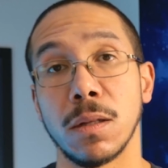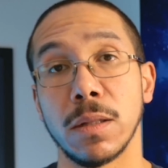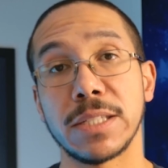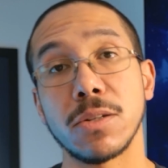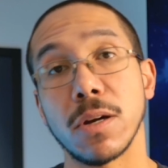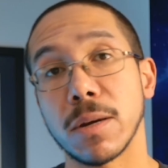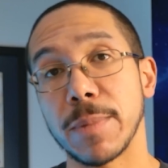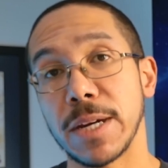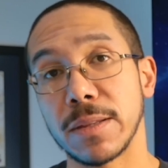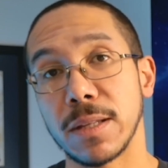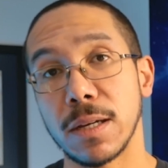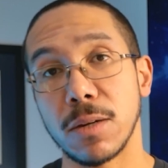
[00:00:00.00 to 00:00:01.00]
Let's talk
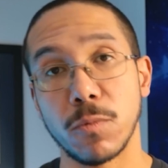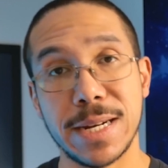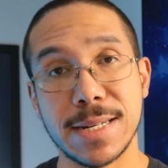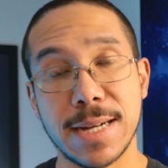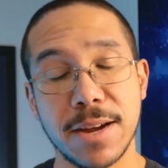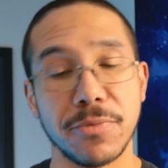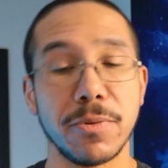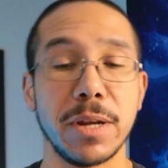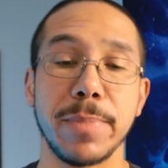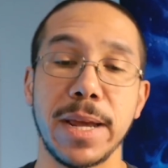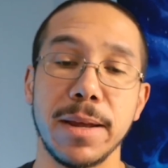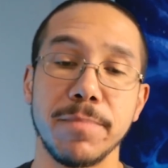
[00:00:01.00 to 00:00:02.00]
about the red dye 3
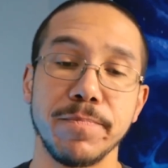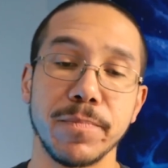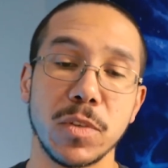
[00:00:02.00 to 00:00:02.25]
ban.